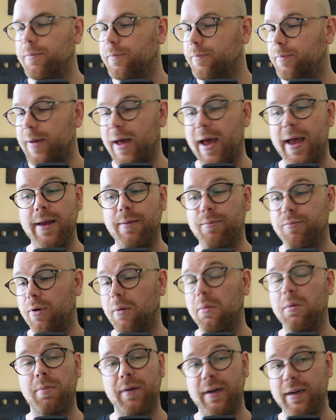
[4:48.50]
pay
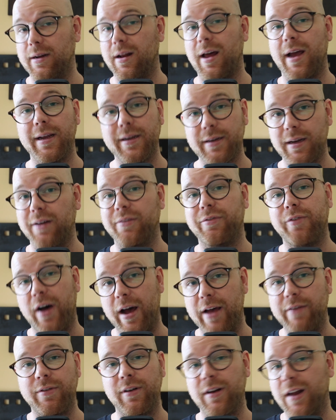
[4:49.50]
probably like a
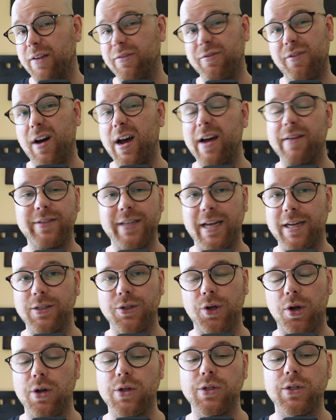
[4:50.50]
Fiverr, like $5,
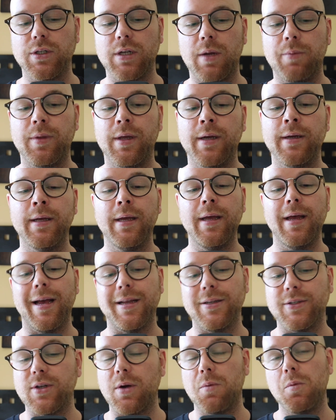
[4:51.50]
$10 or something,
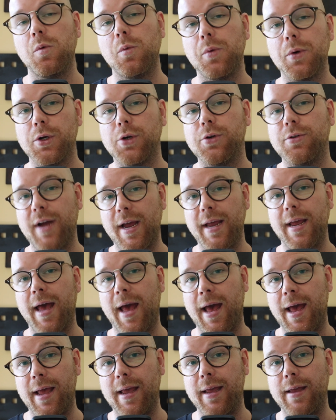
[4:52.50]
and someone will create
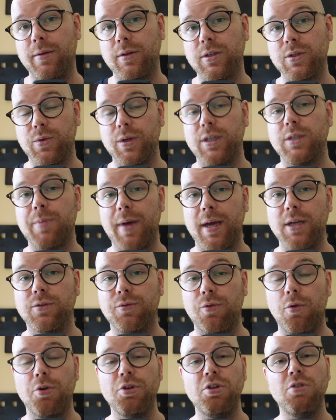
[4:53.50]
a squeeze page
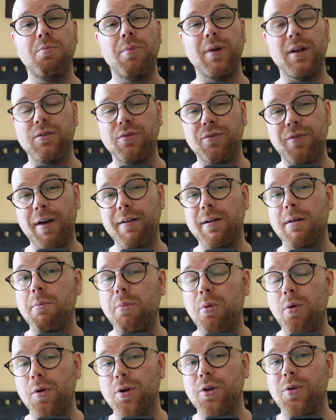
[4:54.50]
for you, but it's very
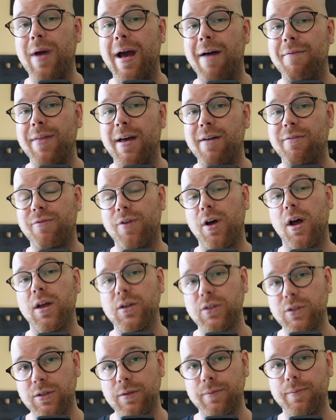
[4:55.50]
important you have that
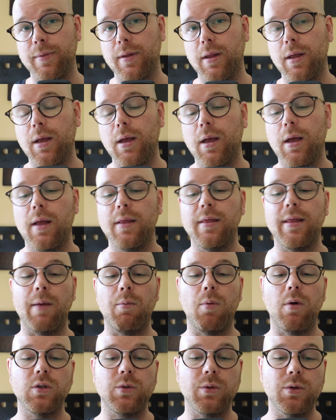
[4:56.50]
first. Then
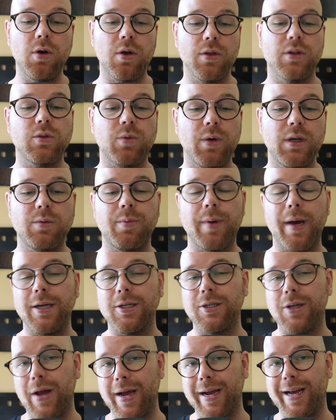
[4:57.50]
once we've got the squeeze page,
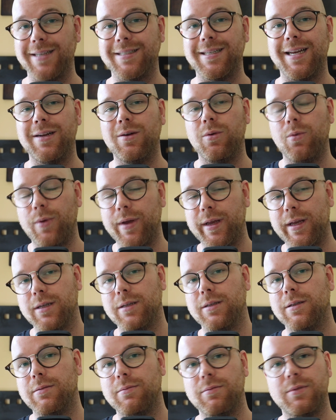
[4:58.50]
like I said, we
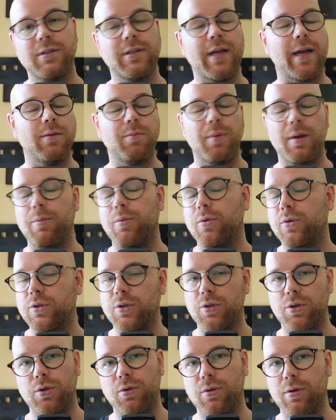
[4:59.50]
can send people
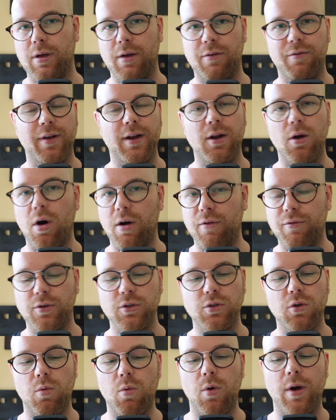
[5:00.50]
to affiliate offers
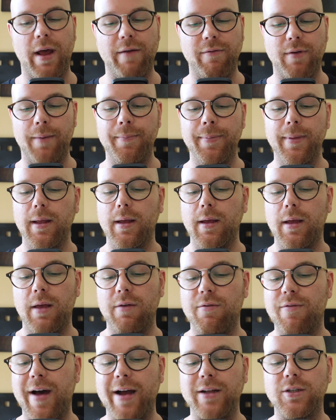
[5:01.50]
or whatever. In
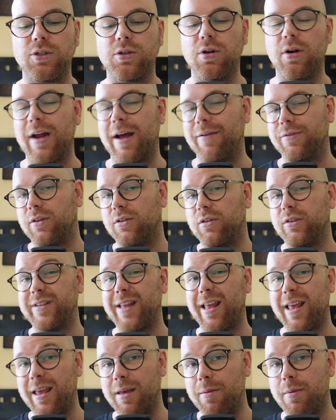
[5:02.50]
fact, you don't have to just
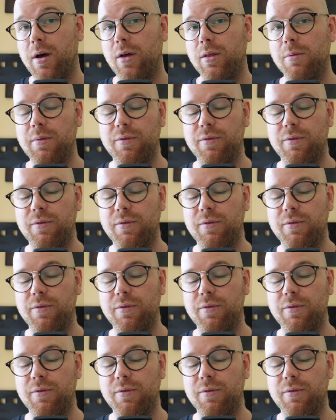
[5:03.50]
email them